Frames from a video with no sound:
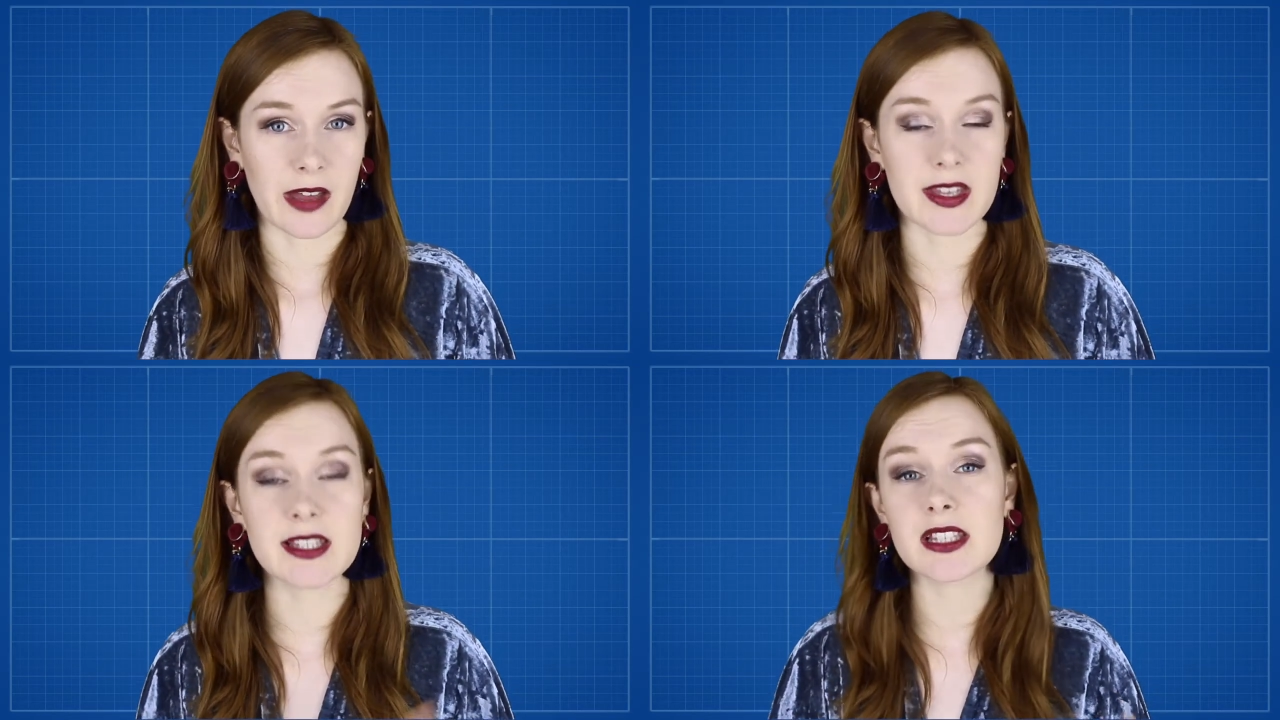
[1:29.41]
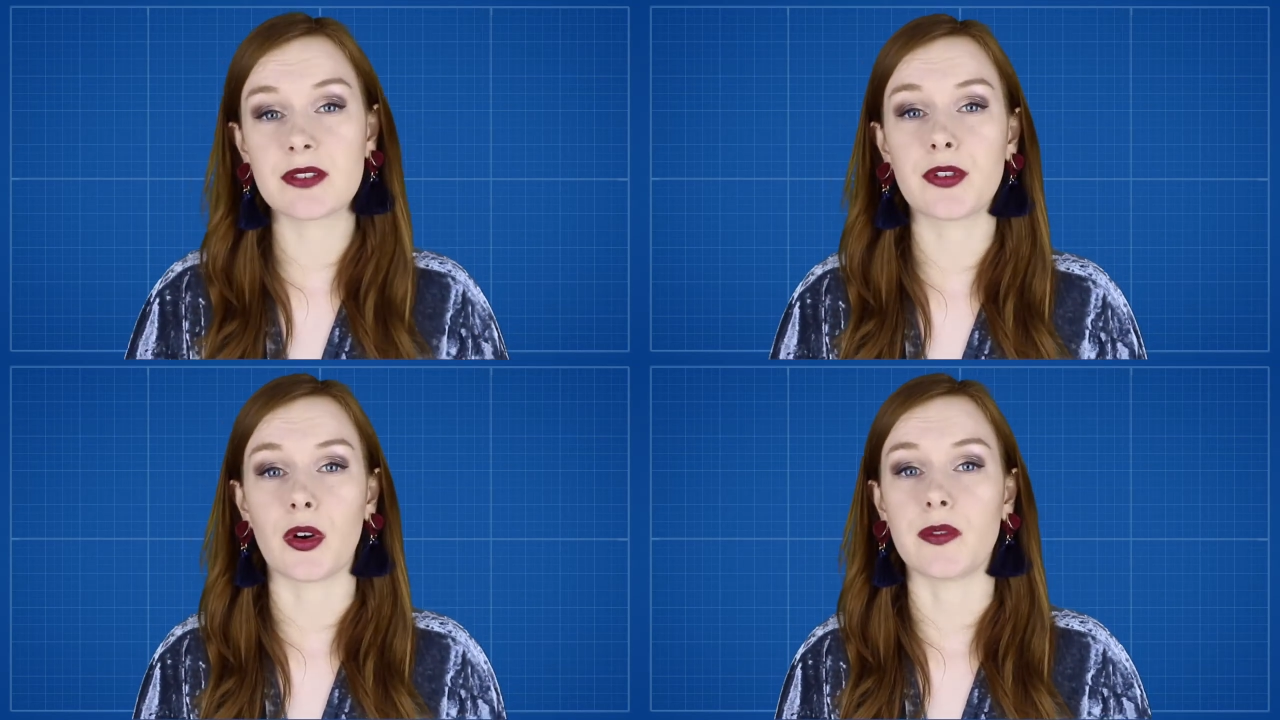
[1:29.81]
and this is
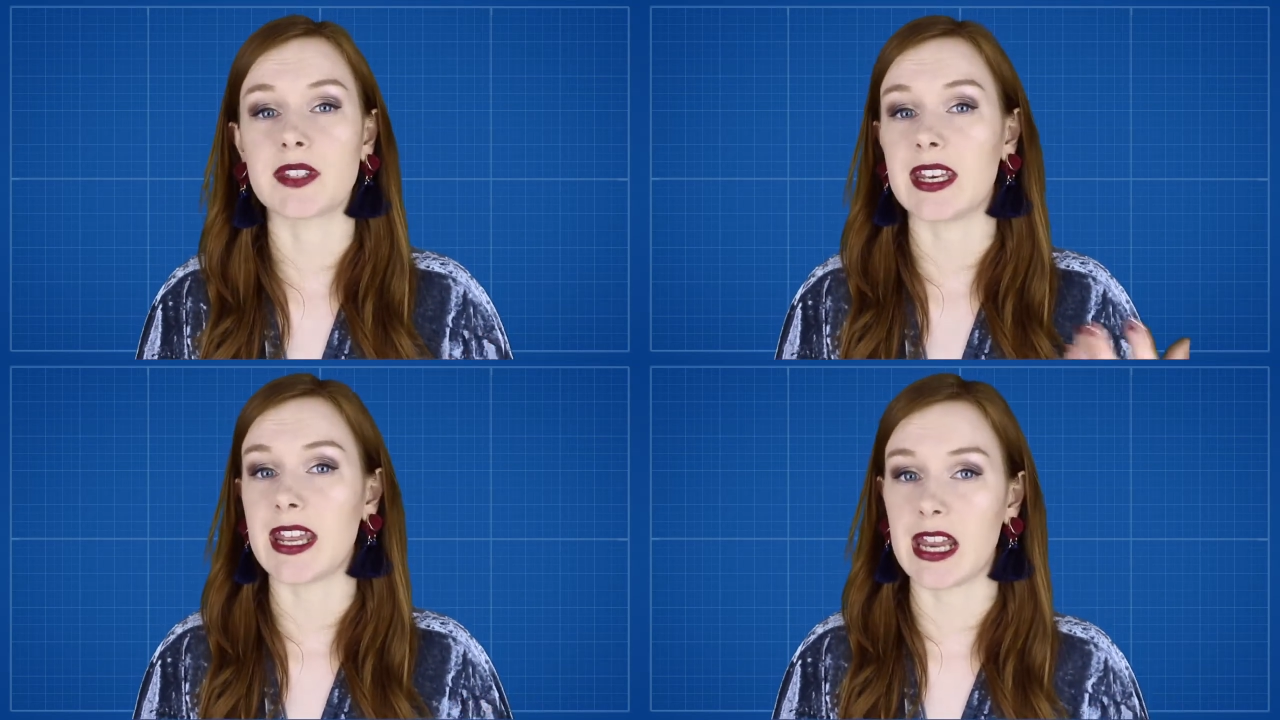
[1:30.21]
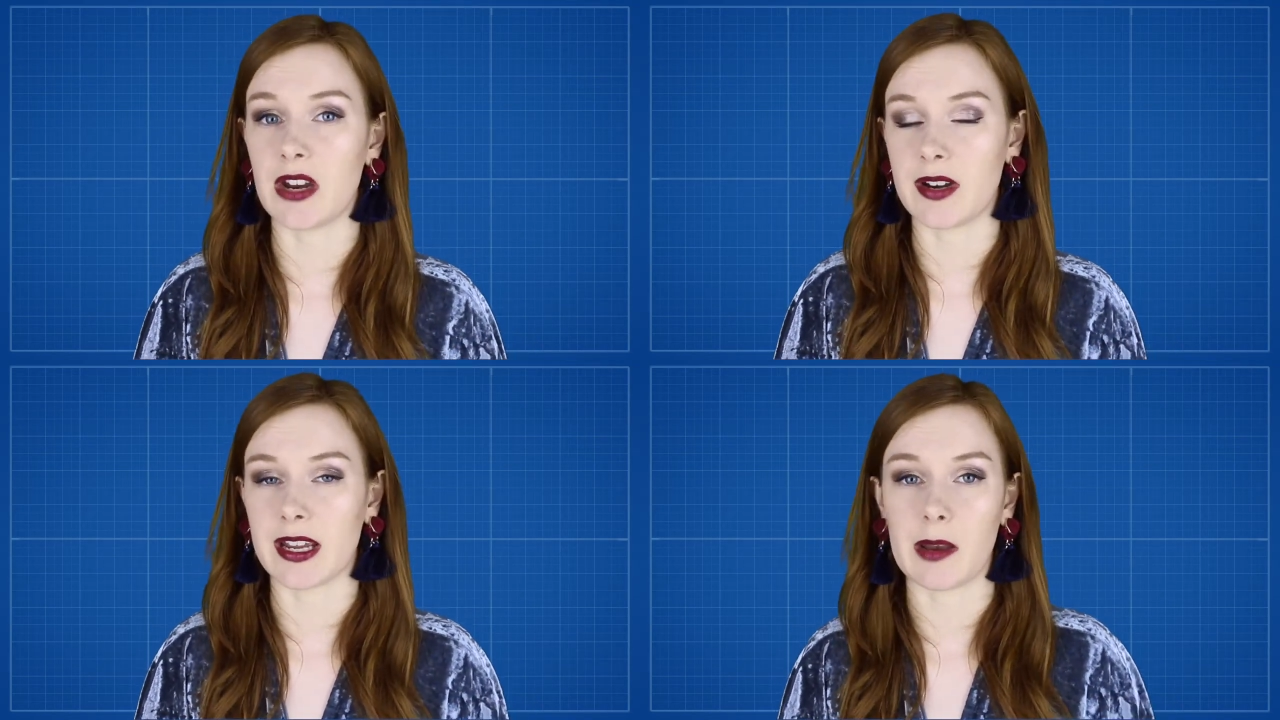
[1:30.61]
involved in
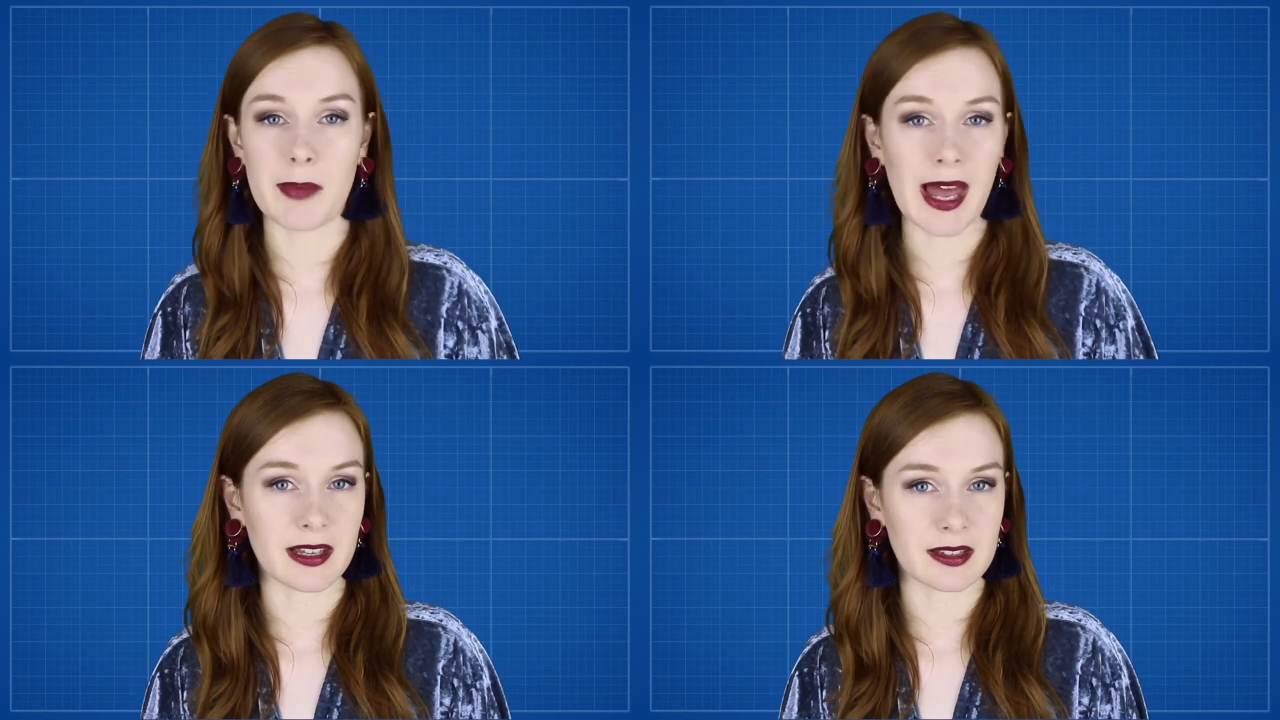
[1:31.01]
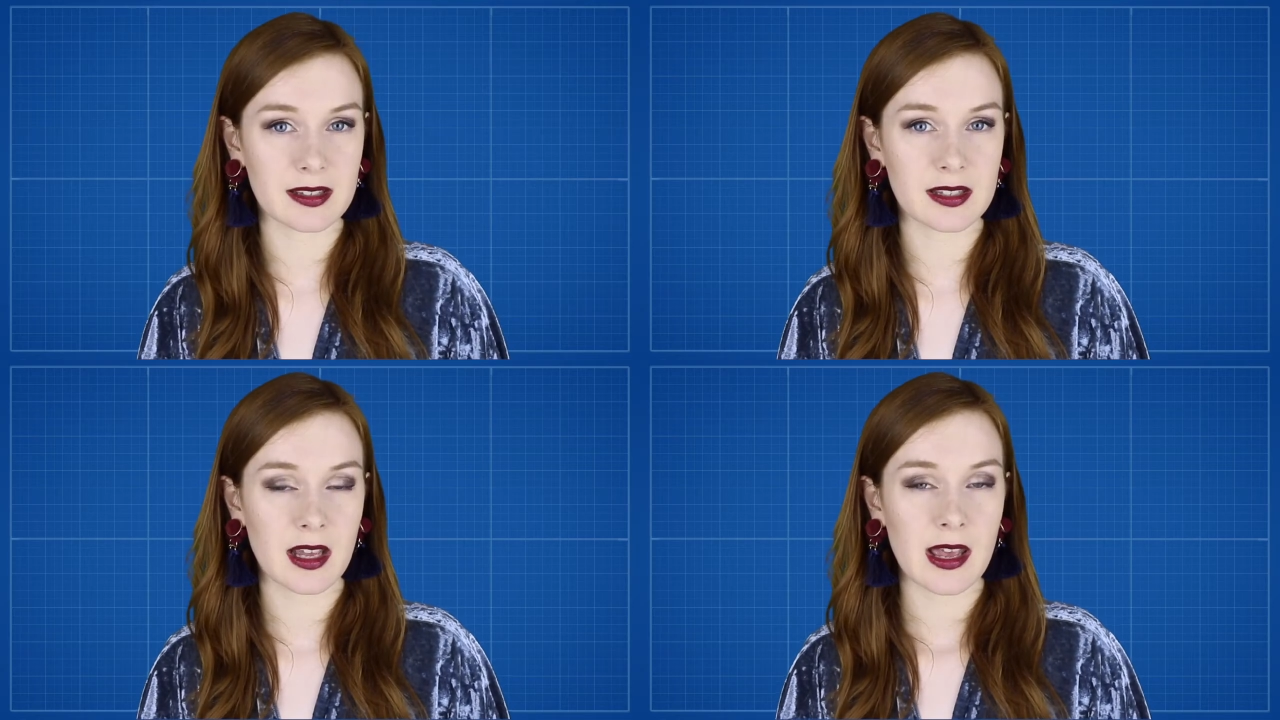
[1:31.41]
hearing and
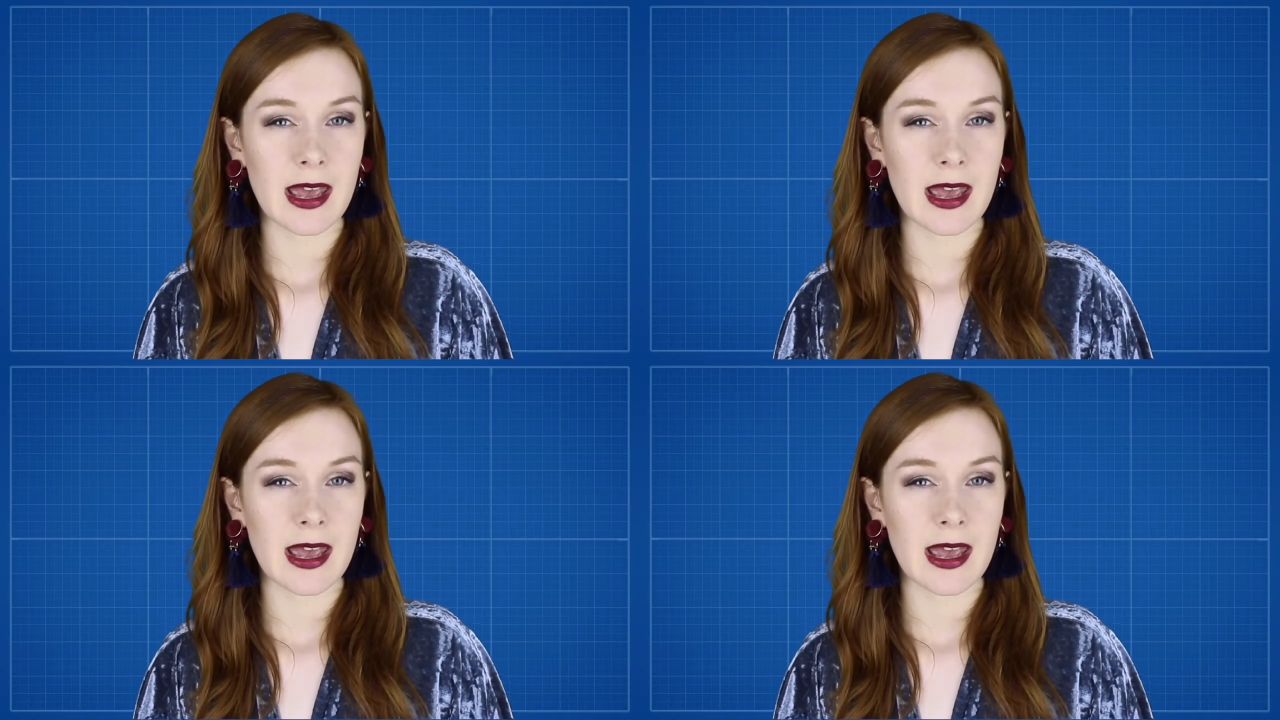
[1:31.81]
balance.